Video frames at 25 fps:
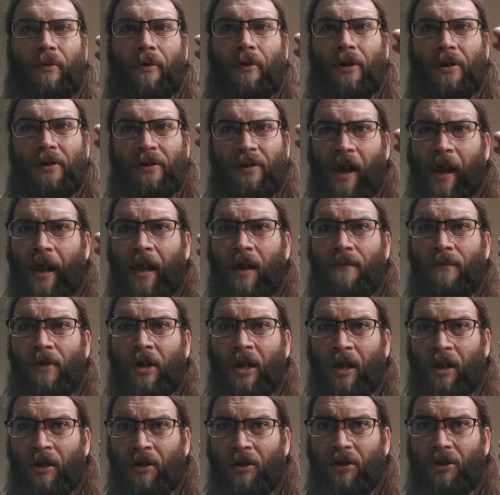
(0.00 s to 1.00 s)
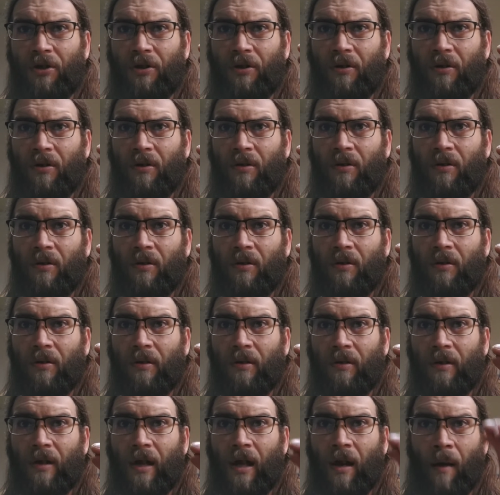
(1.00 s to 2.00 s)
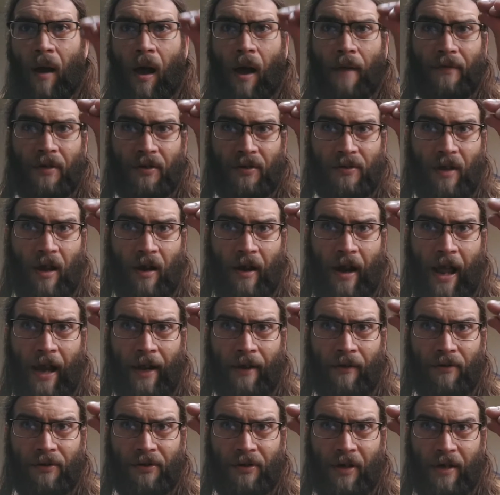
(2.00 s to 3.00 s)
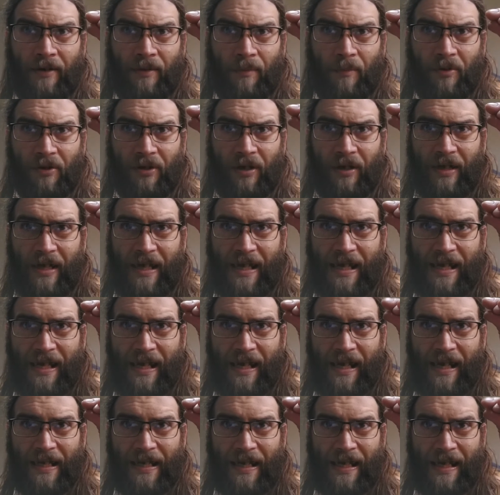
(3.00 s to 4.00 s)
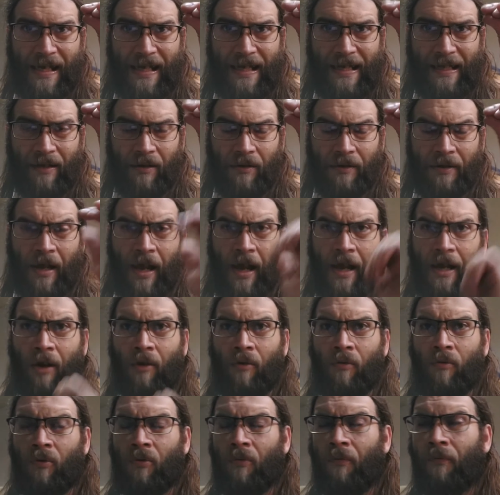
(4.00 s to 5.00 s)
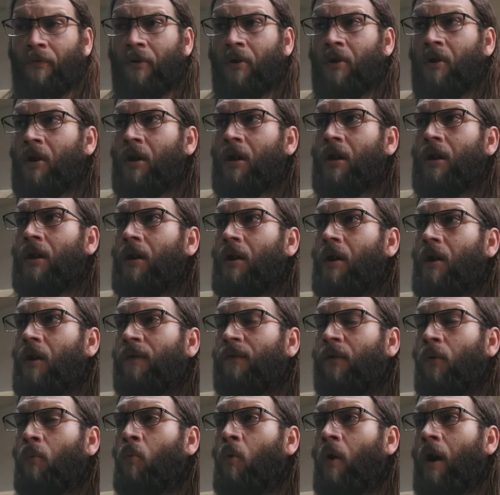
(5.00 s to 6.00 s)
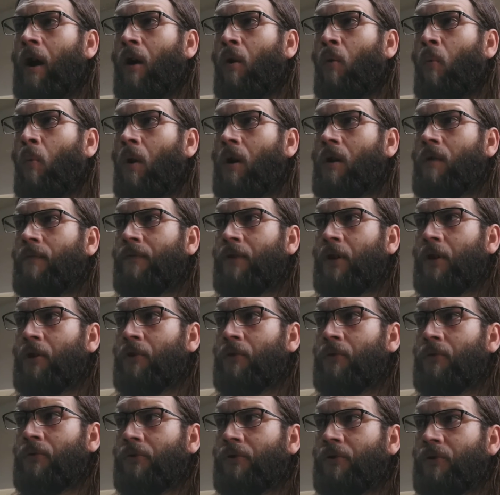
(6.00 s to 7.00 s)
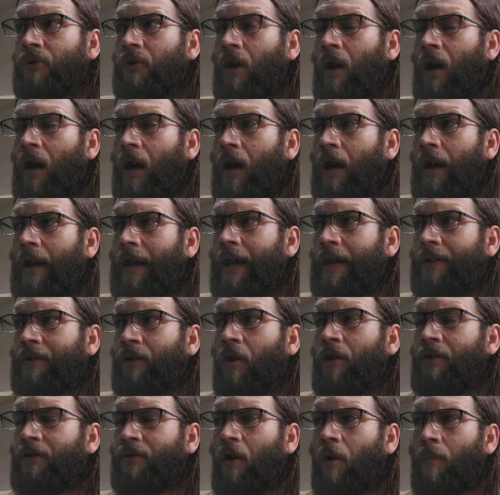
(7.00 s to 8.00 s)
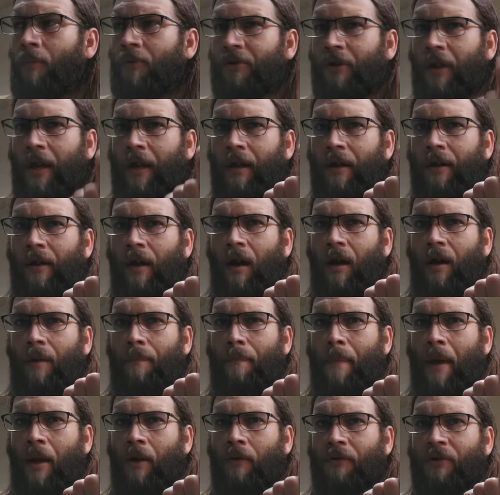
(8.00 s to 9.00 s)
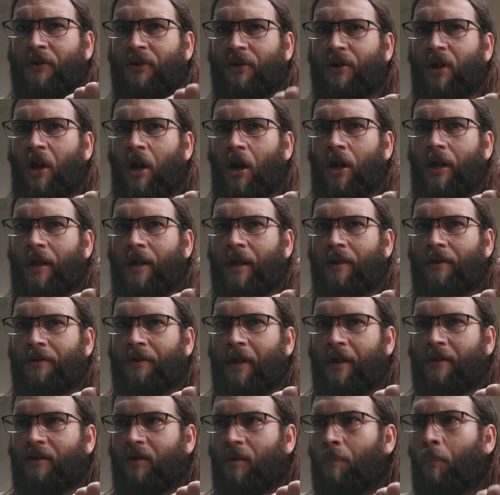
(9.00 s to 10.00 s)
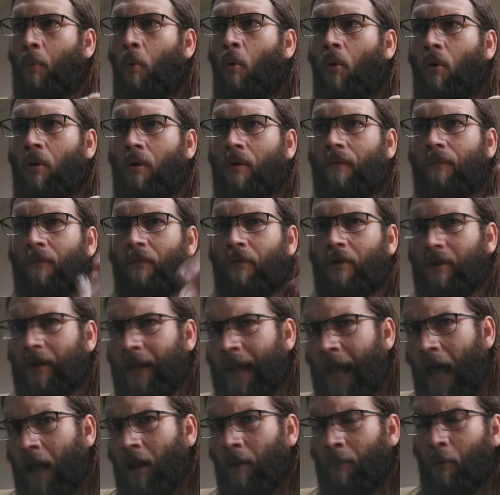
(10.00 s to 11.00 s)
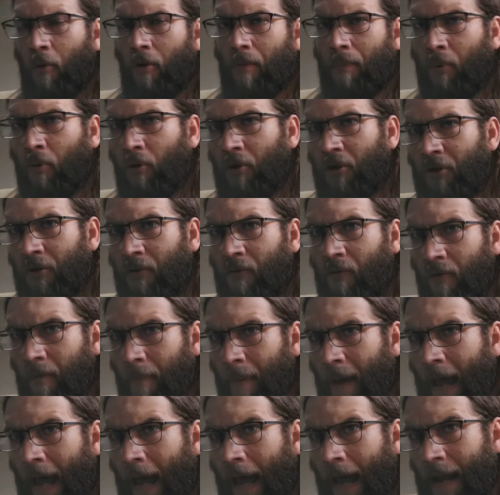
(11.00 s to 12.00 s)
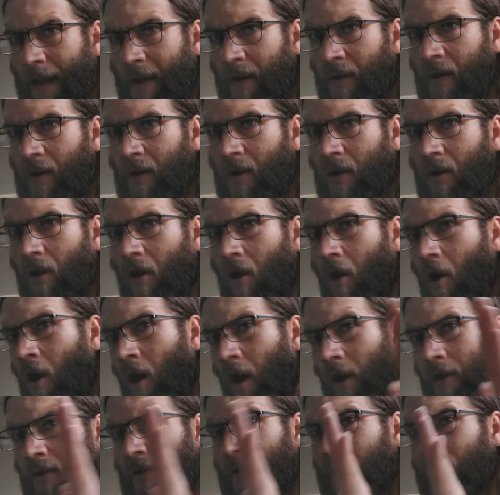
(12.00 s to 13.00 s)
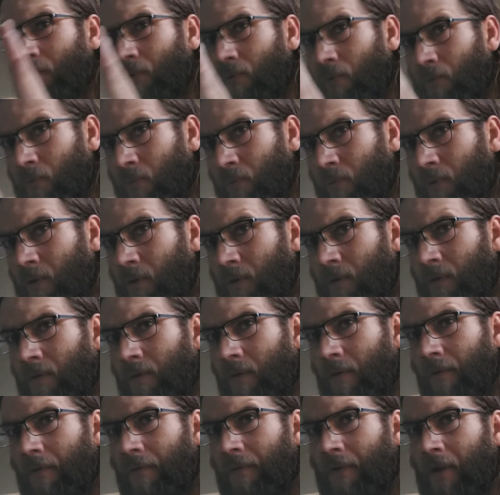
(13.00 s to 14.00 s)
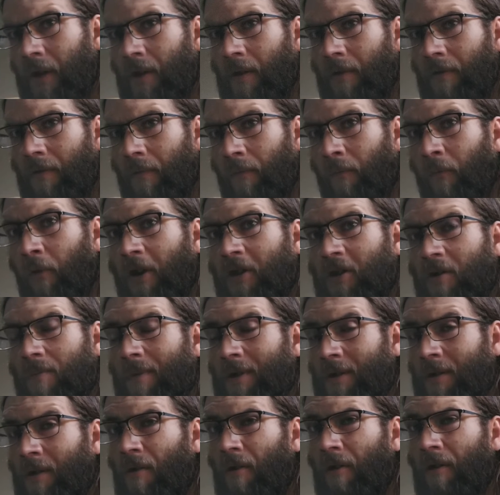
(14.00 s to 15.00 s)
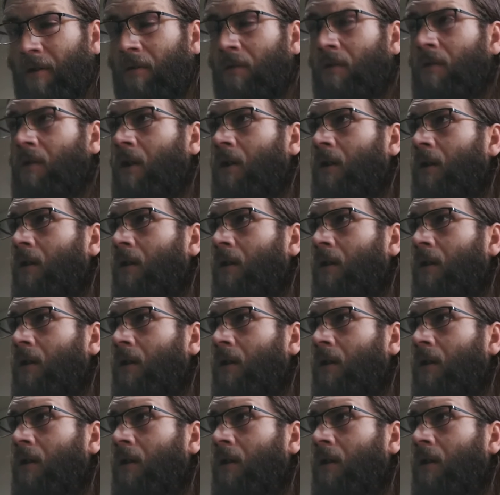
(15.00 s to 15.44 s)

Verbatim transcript: 32nd of an inch and I, this is not an accurate size. I'm just an inky, tinky little tiny groove from where one of those uh, it's it's almost like a, a, metal stud that is like support for the caliper to push through the pad onto the the friction material.